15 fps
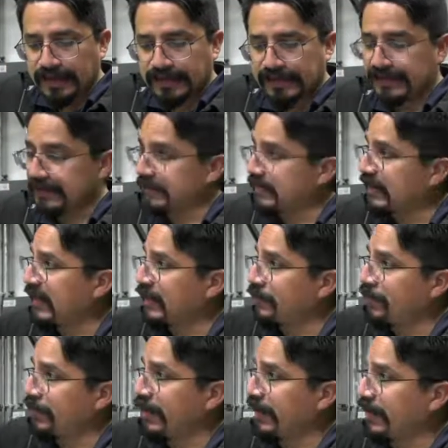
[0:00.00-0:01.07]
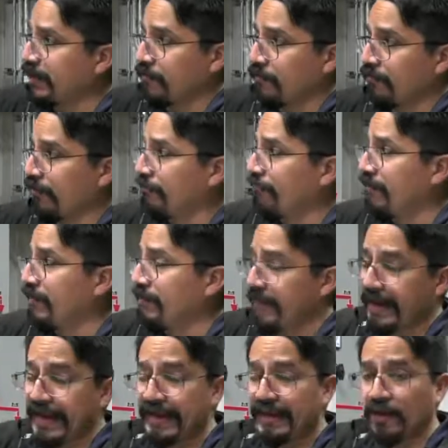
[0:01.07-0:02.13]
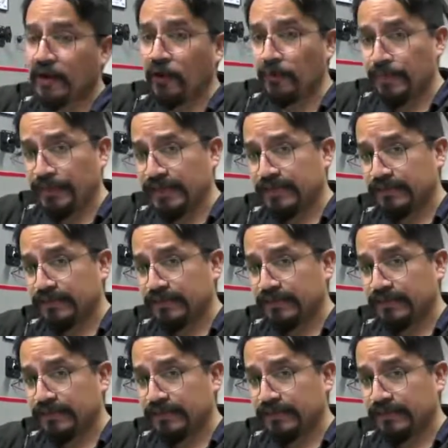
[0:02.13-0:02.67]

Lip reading: The tiebreaker will remain open.